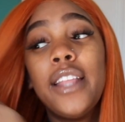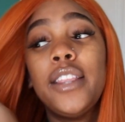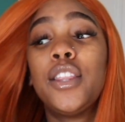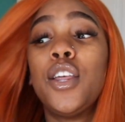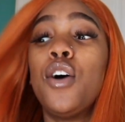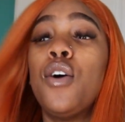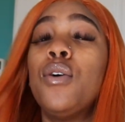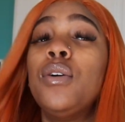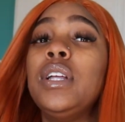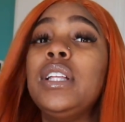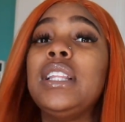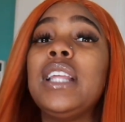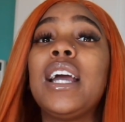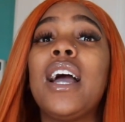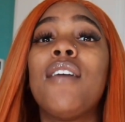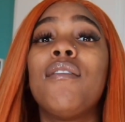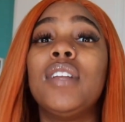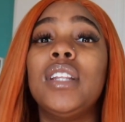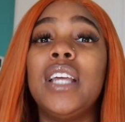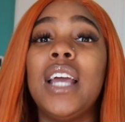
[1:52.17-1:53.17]
The only thing
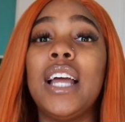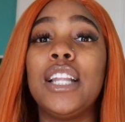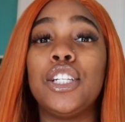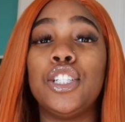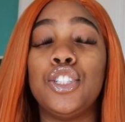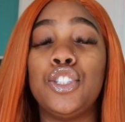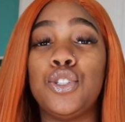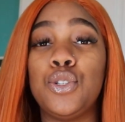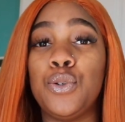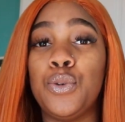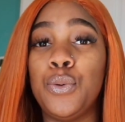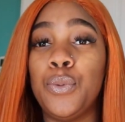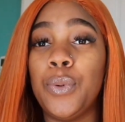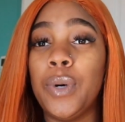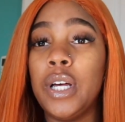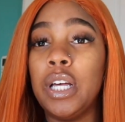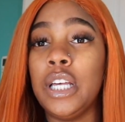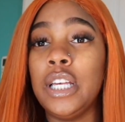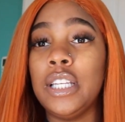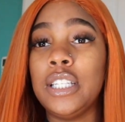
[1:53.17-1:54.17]
I really had to do
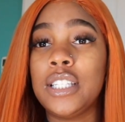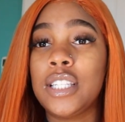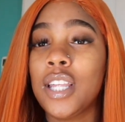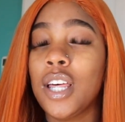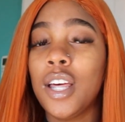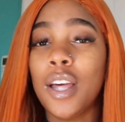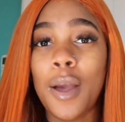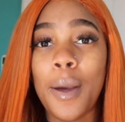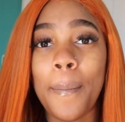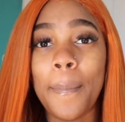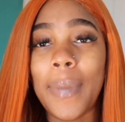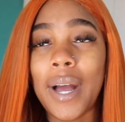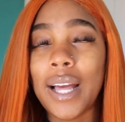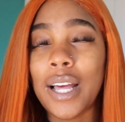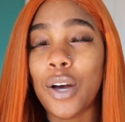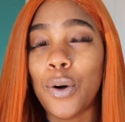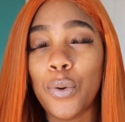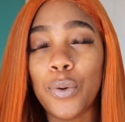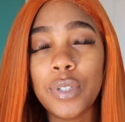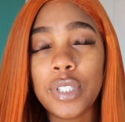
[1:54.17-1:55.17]
was
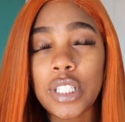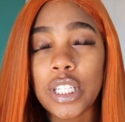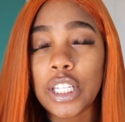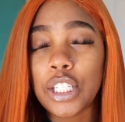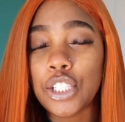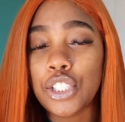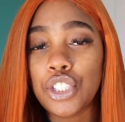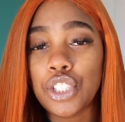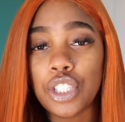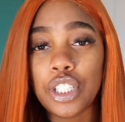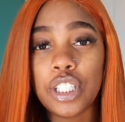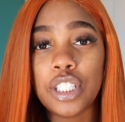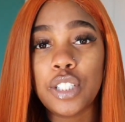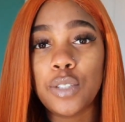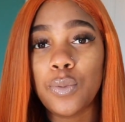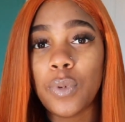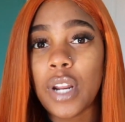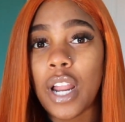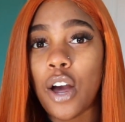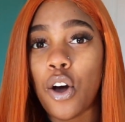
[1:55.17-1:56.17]
my old signature. This
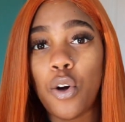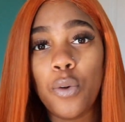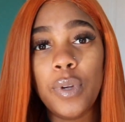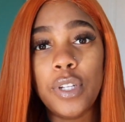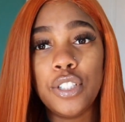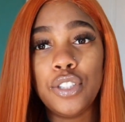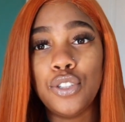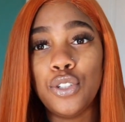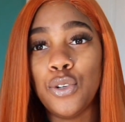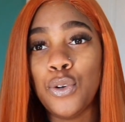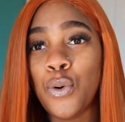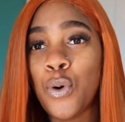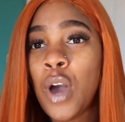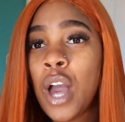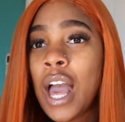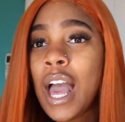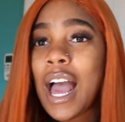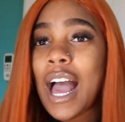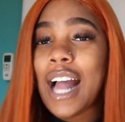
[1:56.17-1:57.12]
is what I always do.